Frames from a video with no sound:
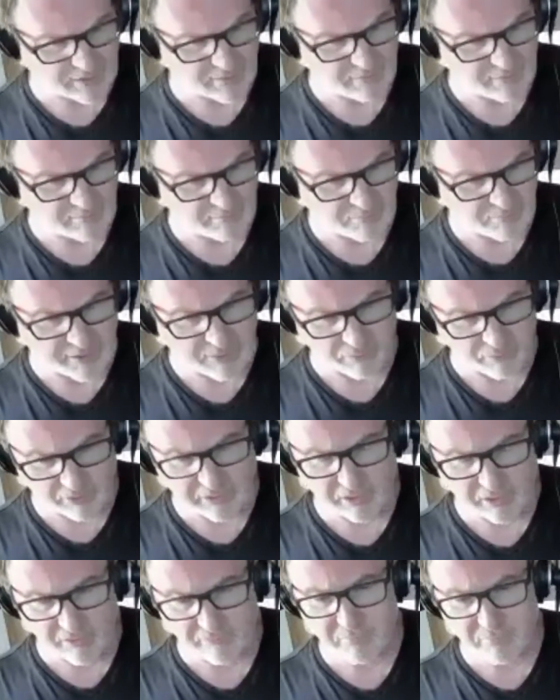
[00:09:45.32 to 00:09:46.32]
but I
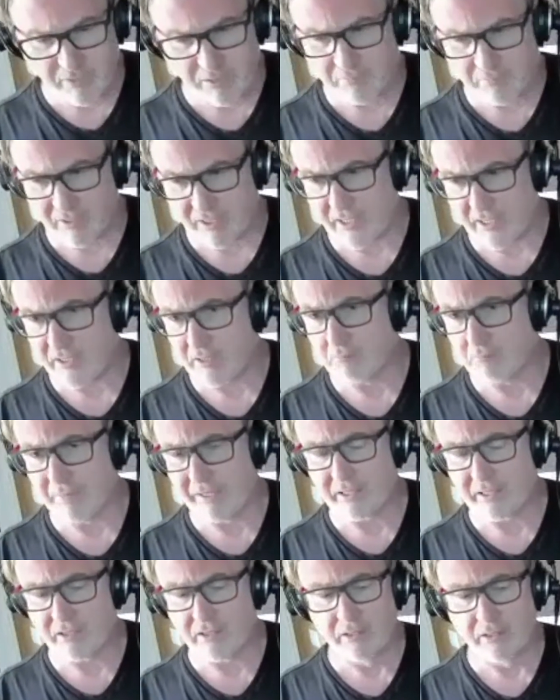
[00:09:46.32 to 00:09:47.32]
really loved being behind the
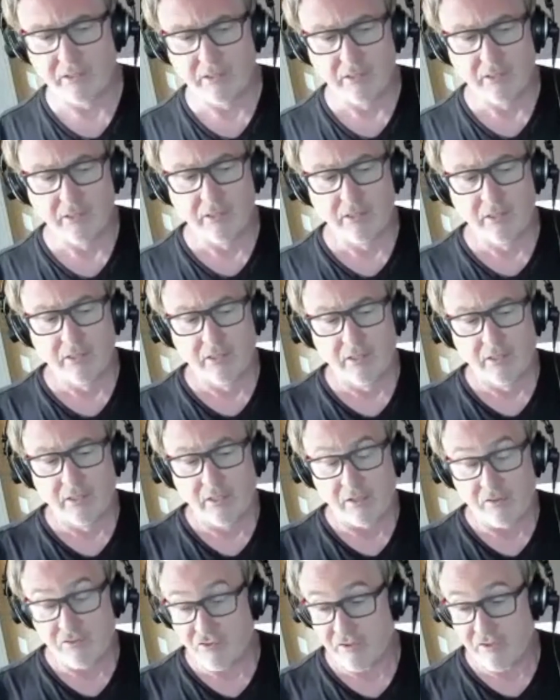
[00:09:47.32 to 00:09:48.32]
mic.
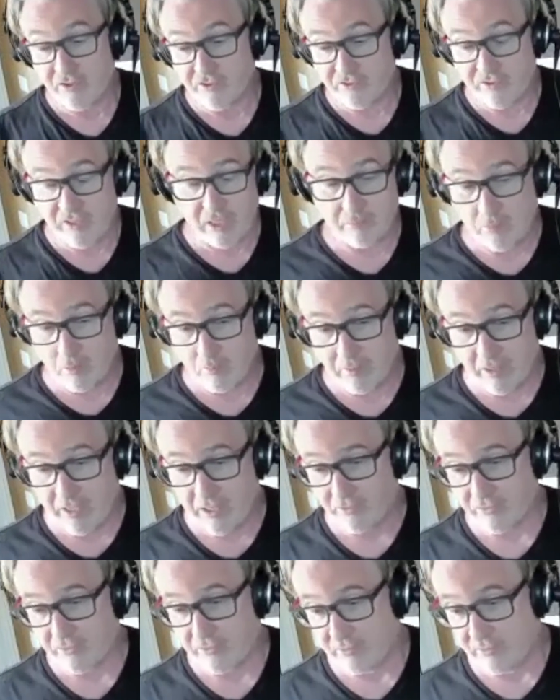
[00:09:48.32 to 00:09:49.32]
And so this came
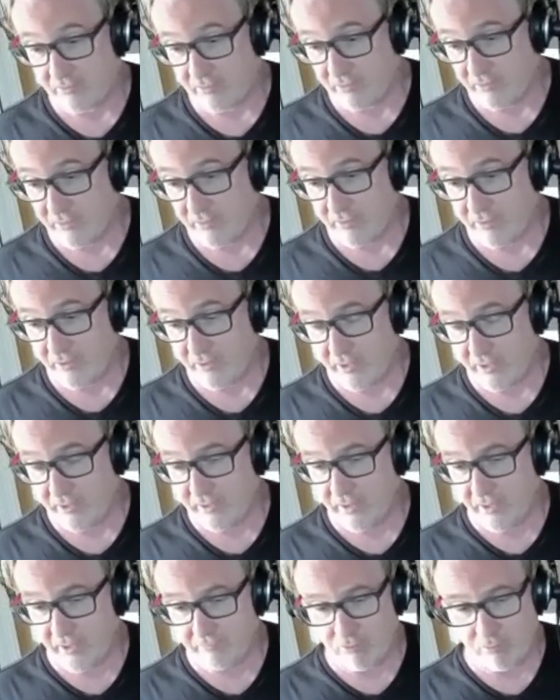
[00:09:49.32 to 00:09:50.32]
about,
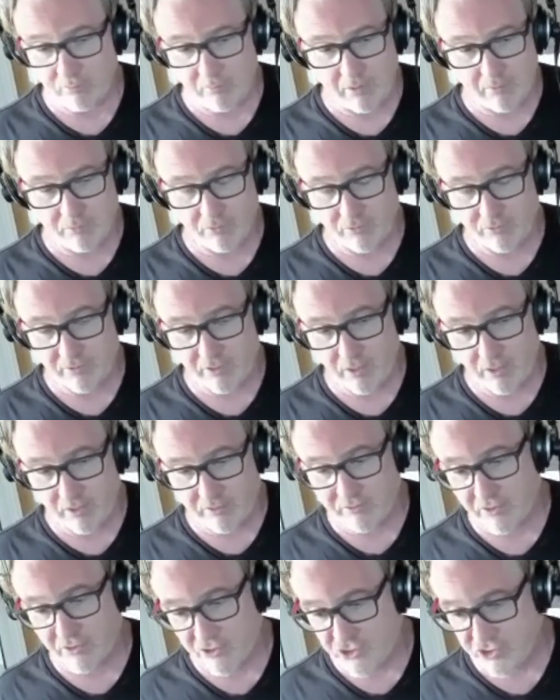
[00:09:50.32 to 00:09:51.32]
and I remember the
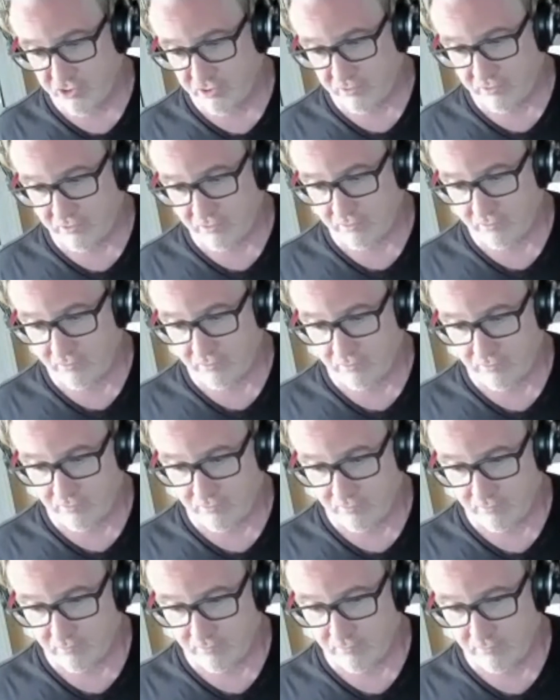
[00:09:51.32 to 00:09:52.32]
audition,
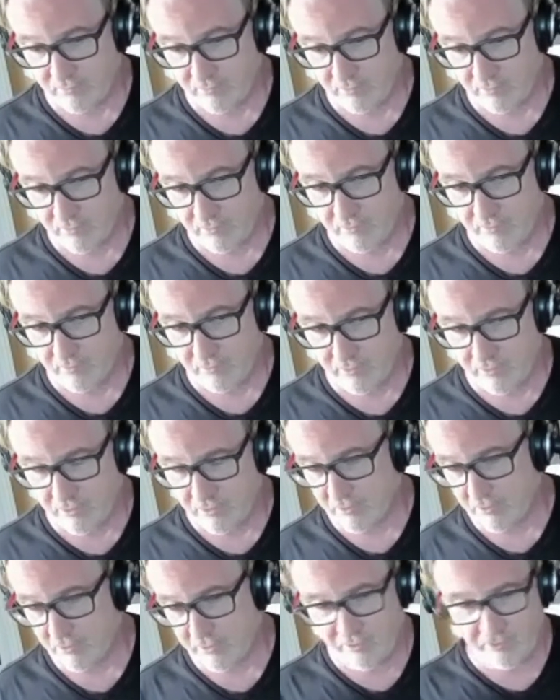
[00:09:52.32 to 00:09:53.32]

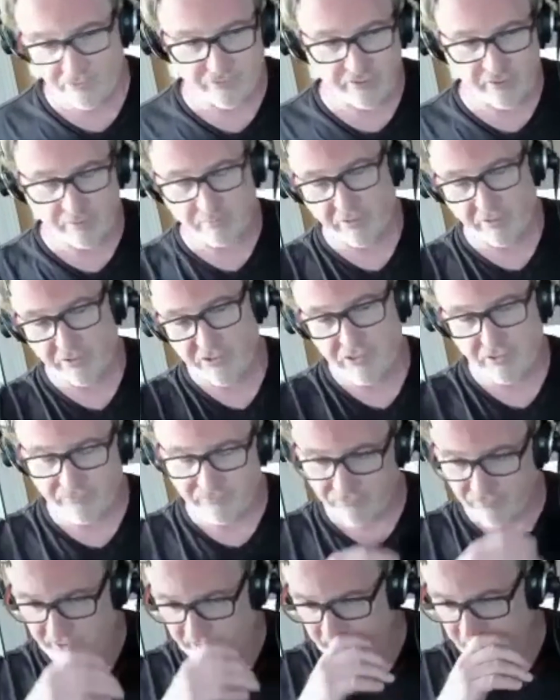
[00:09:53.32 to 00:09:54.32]
you'd see a bunch of your
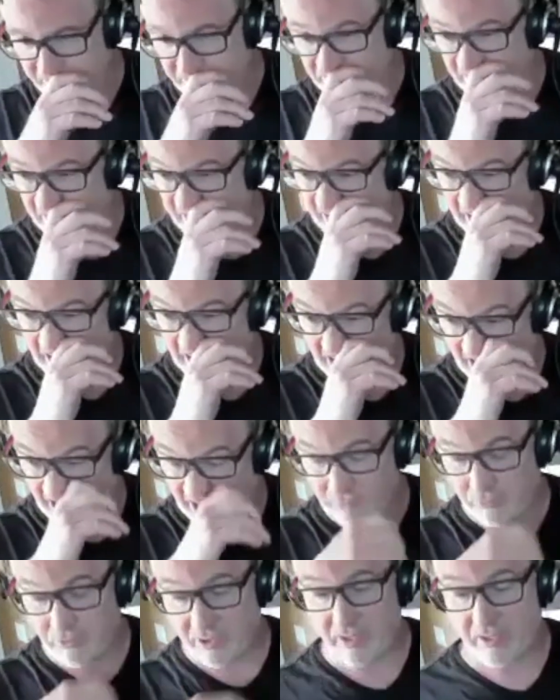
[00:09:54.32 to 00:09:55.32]
friends, and I
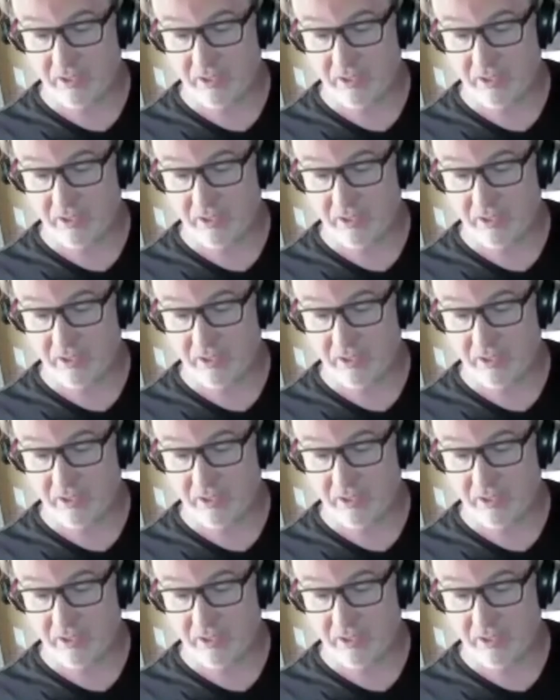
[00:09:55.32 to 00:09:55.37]
kind of went in the